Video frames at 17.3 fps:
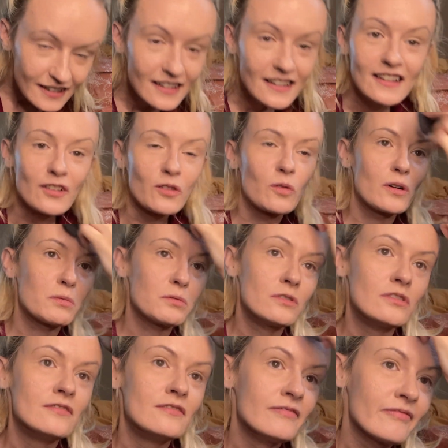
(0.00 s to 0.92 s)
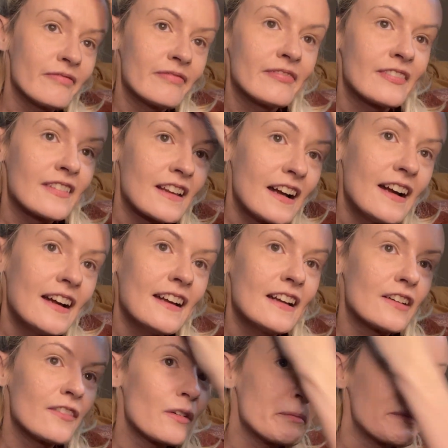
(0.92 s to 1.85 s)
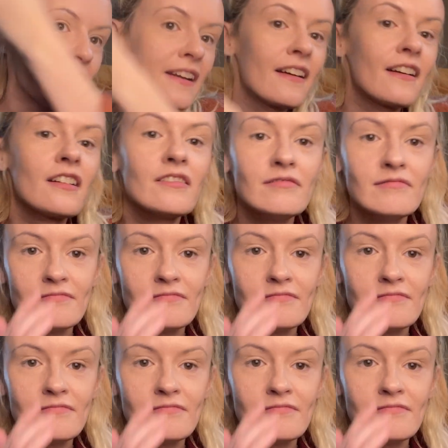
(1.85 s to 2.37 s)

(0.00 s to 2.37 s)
It's horrible. I get it from my dad.